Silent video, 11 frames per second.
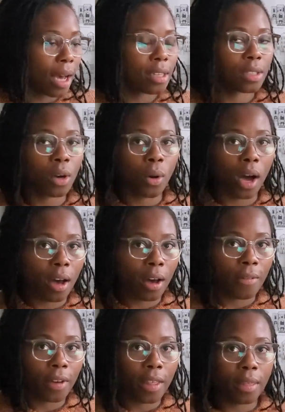So
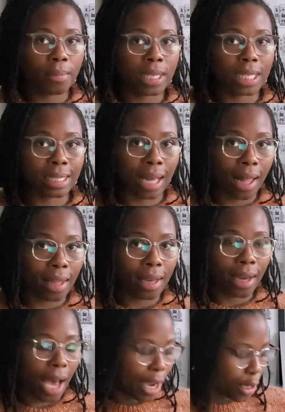of the
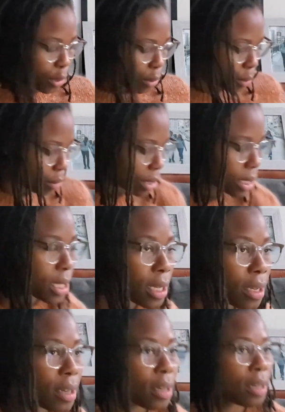masala, I used,
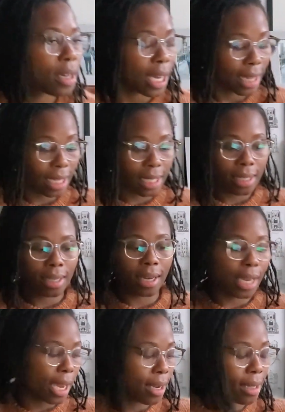and this is,
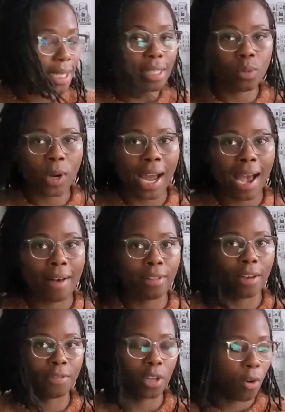again, this is what I have
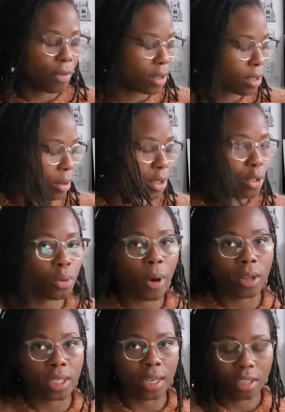left over. So the 2
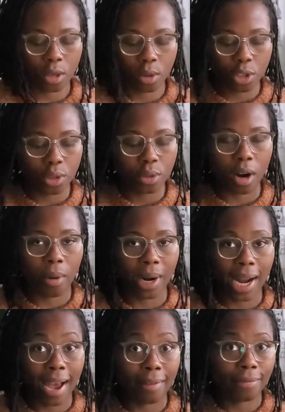balls I showed you are what
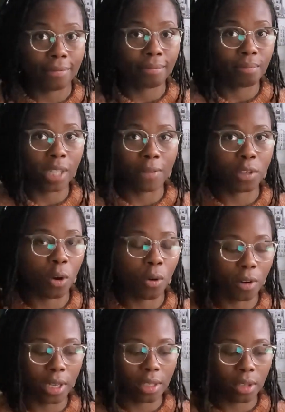I have left
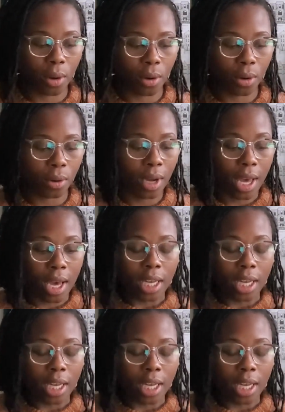over in total.